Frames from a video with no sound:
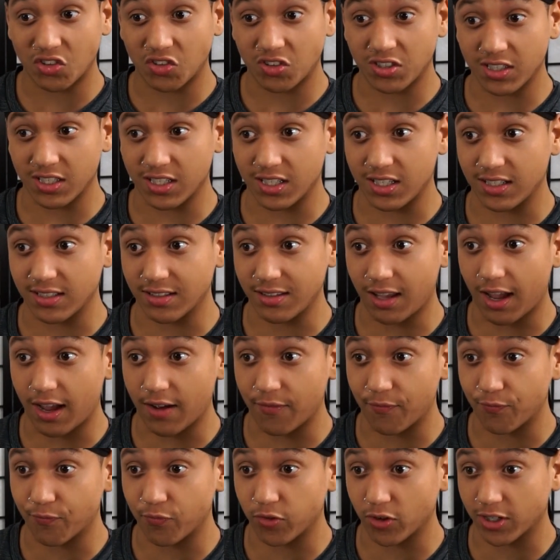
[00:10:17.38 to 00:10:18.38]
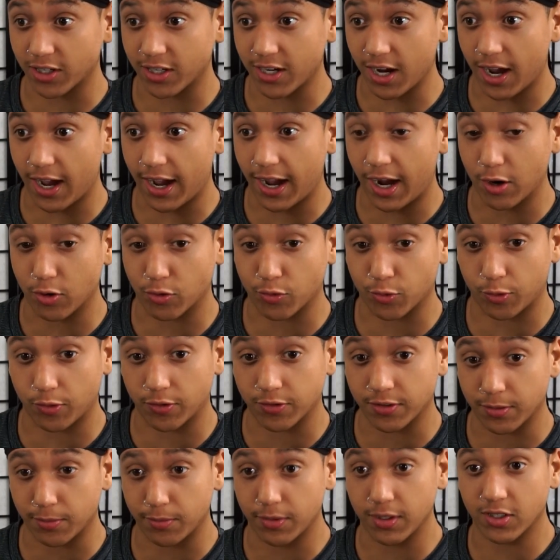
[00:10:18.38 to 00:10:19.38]
Jeez, I forgot how
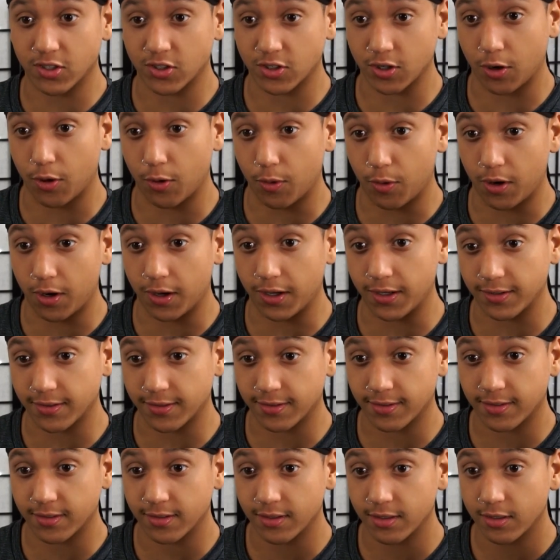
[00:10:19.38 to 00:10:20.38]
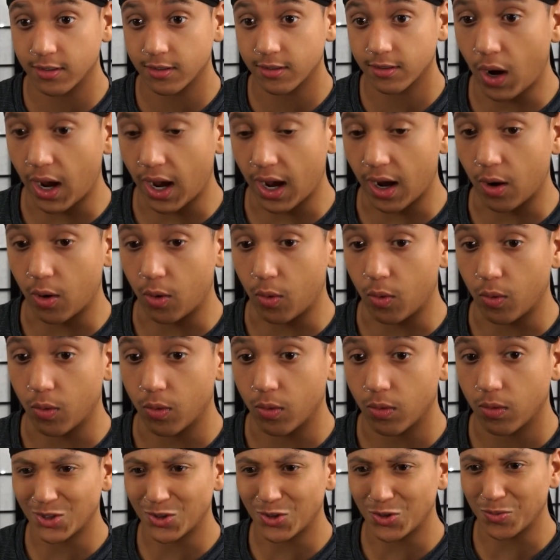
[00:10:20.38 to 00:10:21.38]
gruesome this show was. Wow.
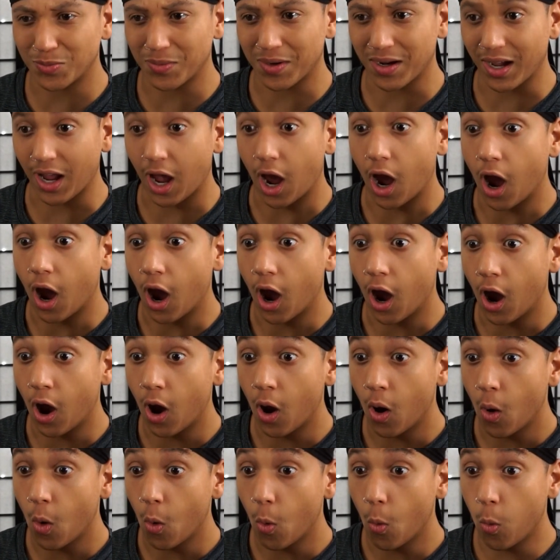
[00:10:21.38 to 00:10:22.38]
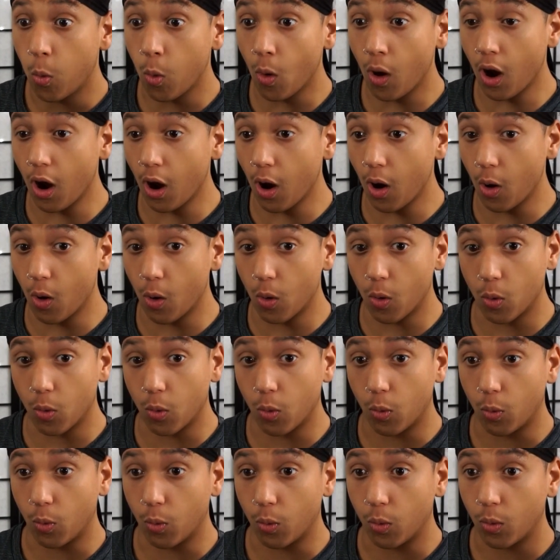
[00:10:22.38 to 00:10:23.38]
Oh my.
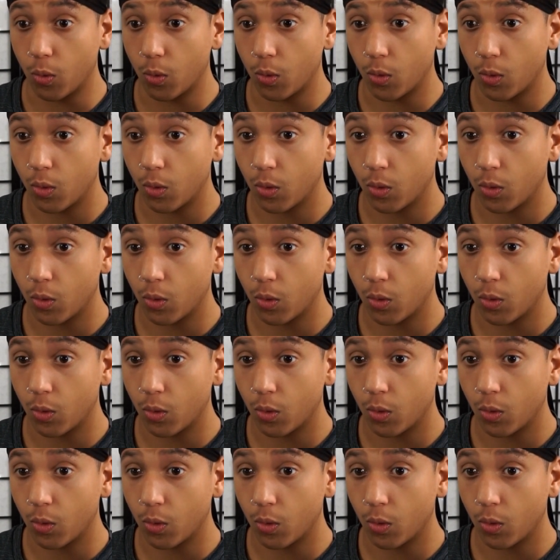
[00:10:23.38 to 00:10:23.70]
Whoa!